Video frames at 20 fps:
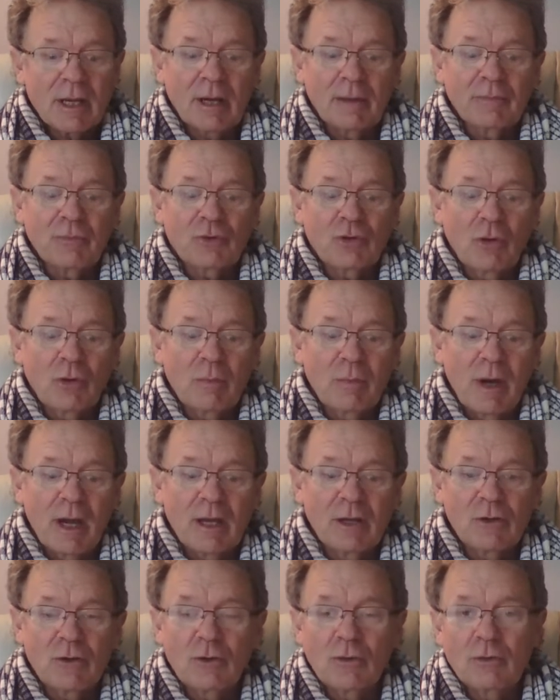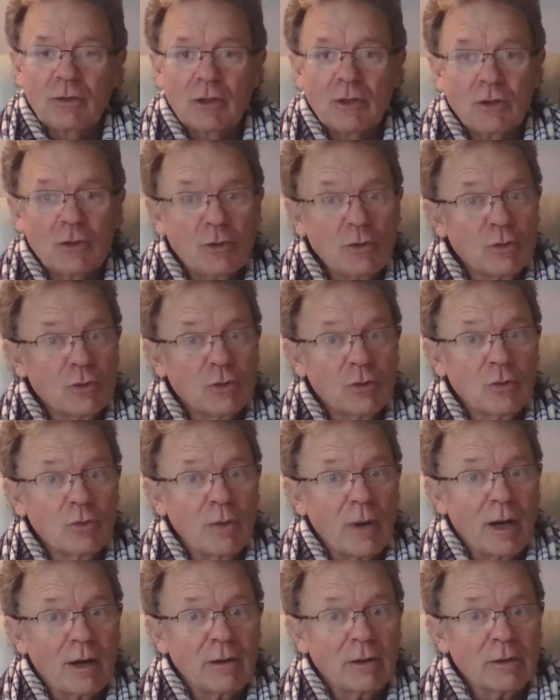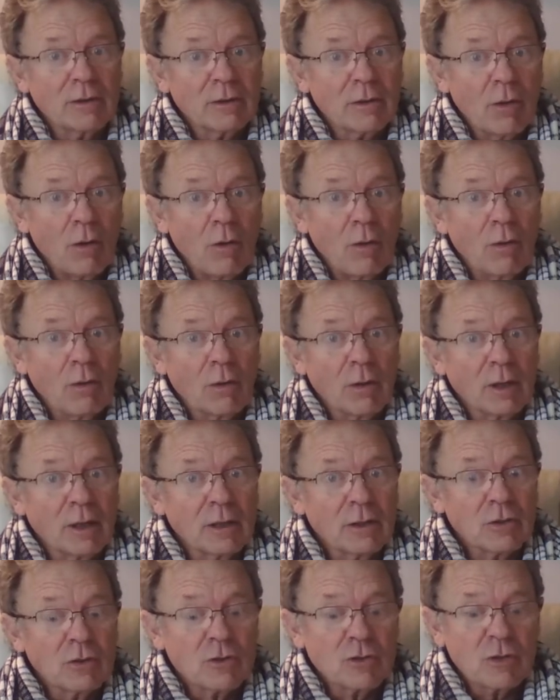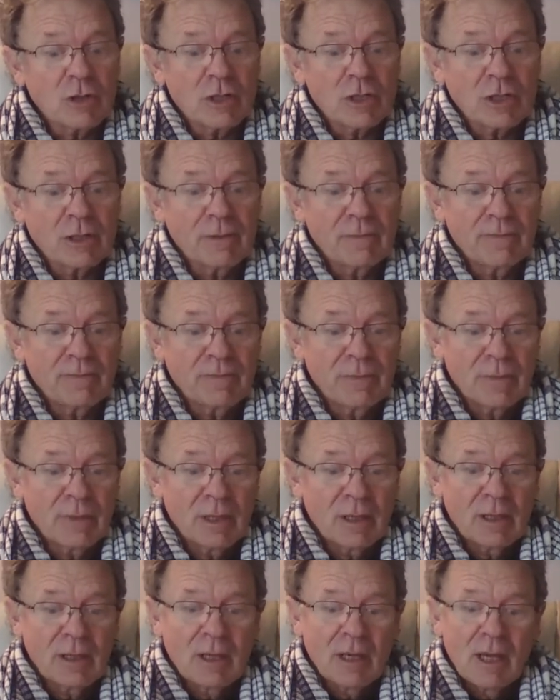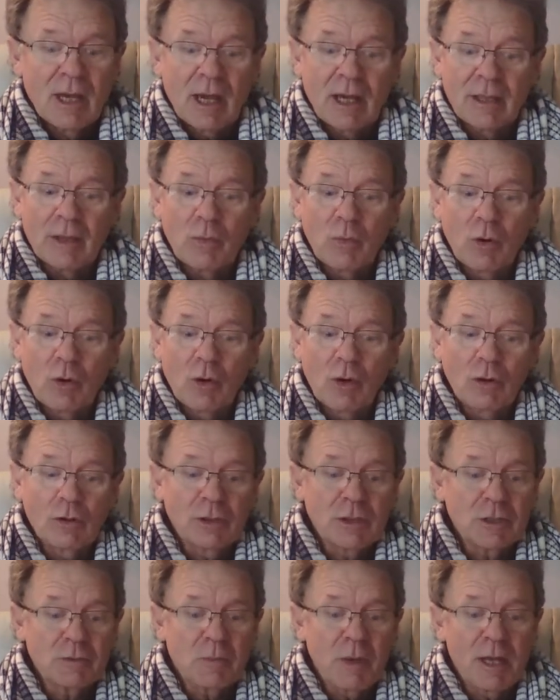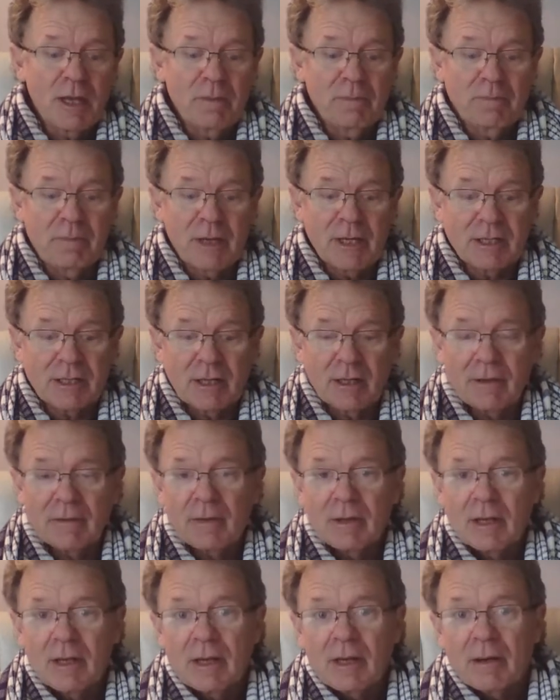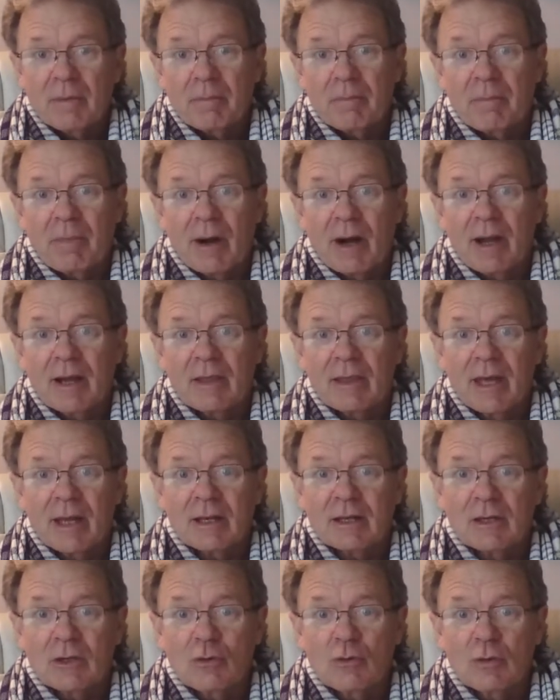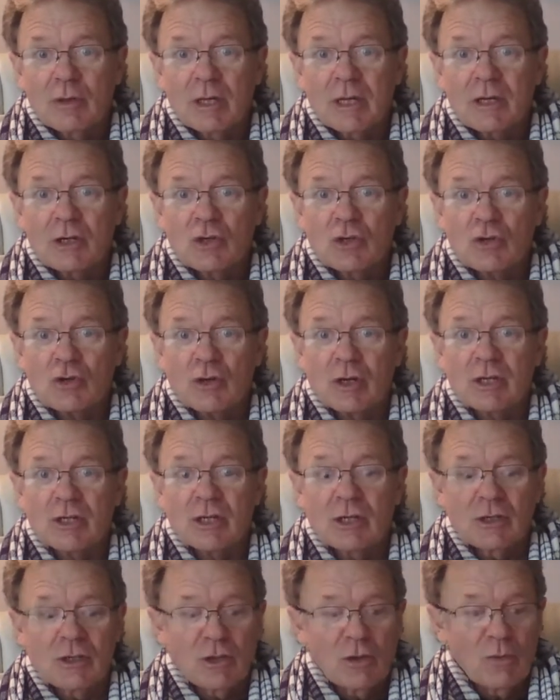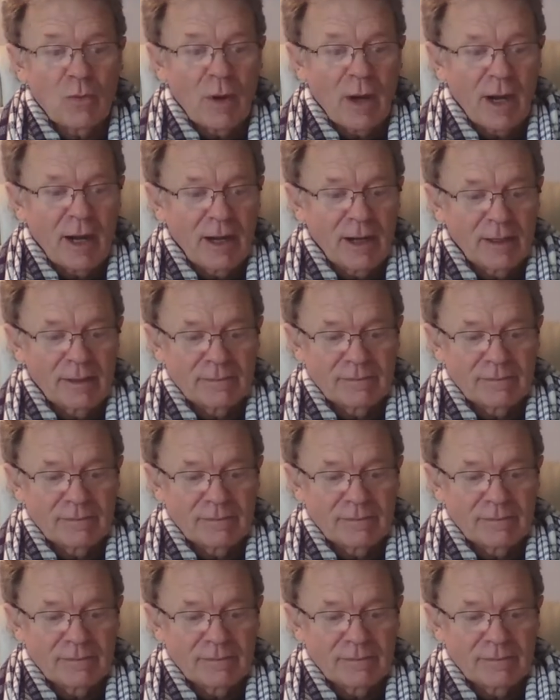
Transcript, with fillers: comes to remind you that you too are a taonga, a treasure, and the world is made better by that unique treasure you are.